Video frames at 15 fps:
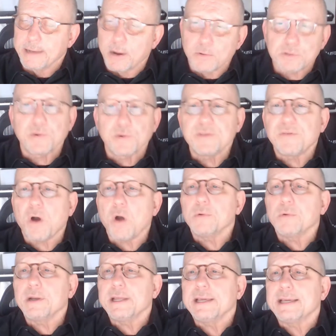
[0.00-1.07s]
Now, as we've
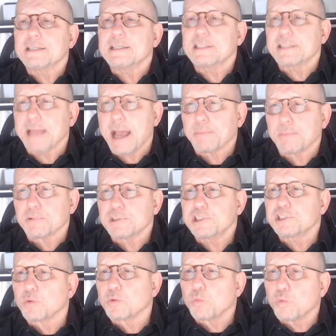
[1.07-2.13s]
already
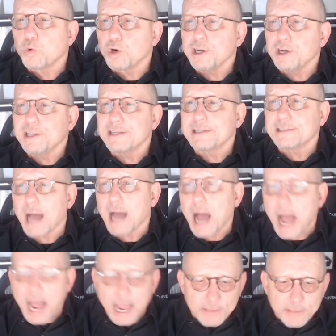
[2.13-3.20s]
established, the word
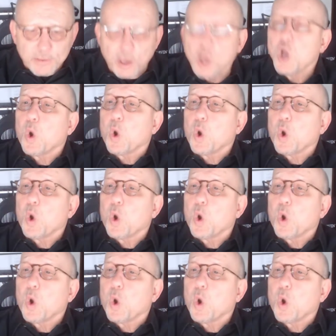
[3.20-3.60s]
tithe